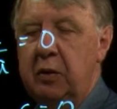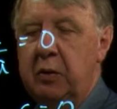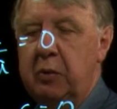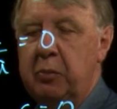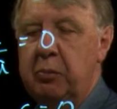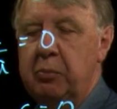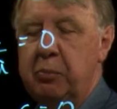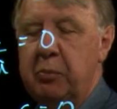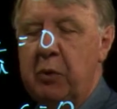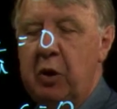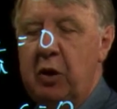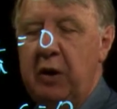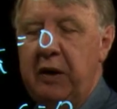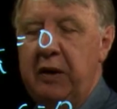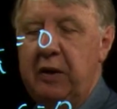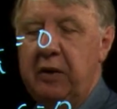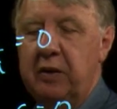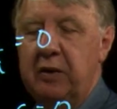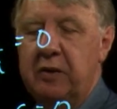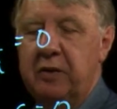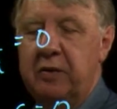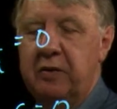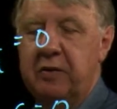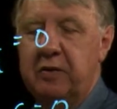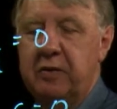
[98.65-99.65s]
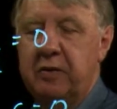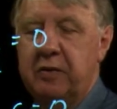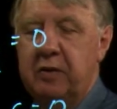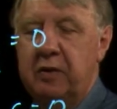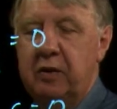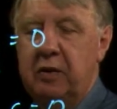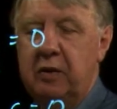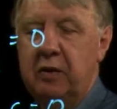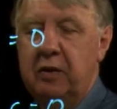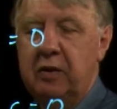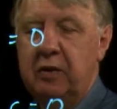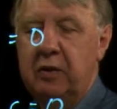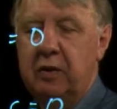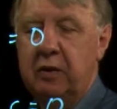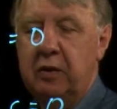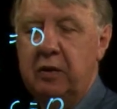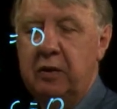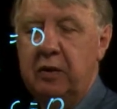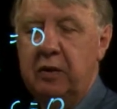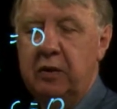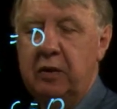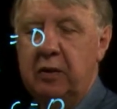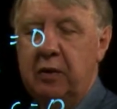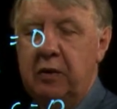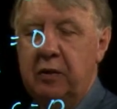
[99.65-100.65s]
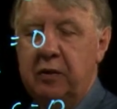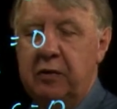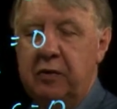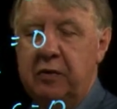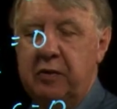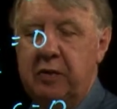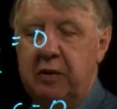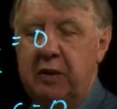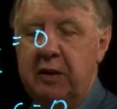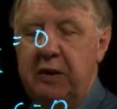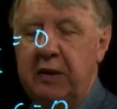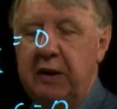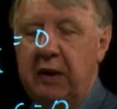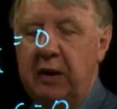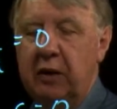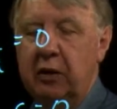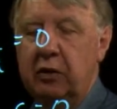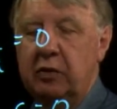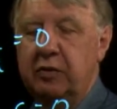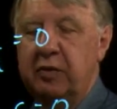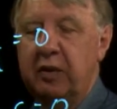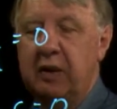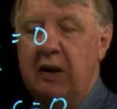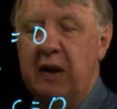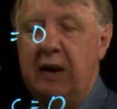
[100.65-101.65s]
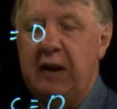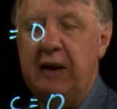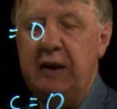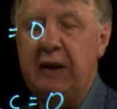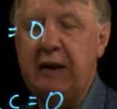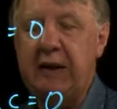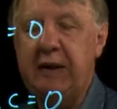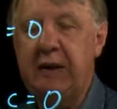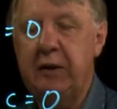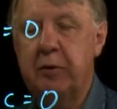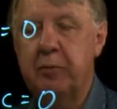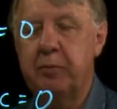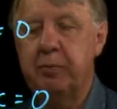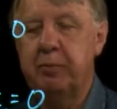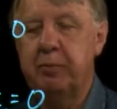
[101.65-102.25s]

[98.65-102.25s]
minus c over a.